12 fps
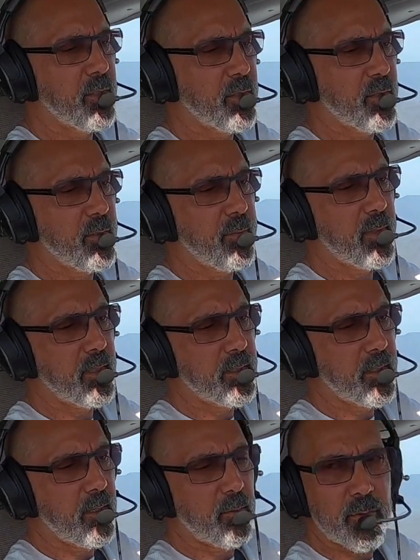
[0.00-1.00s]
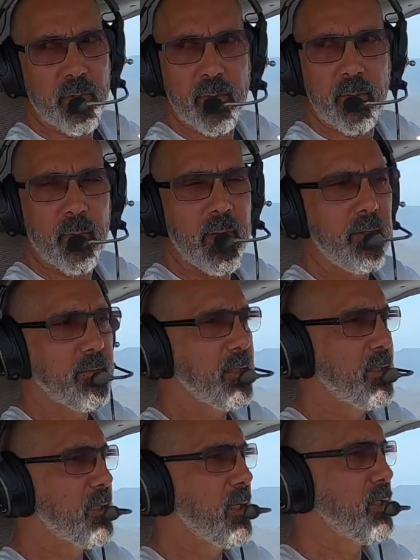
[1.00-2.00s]
the turbulent air with all the waves and
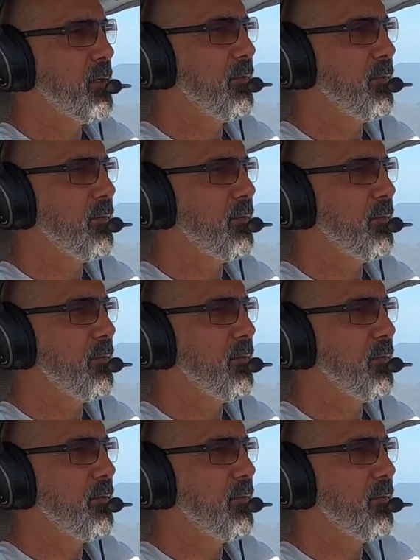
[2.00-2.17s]
such,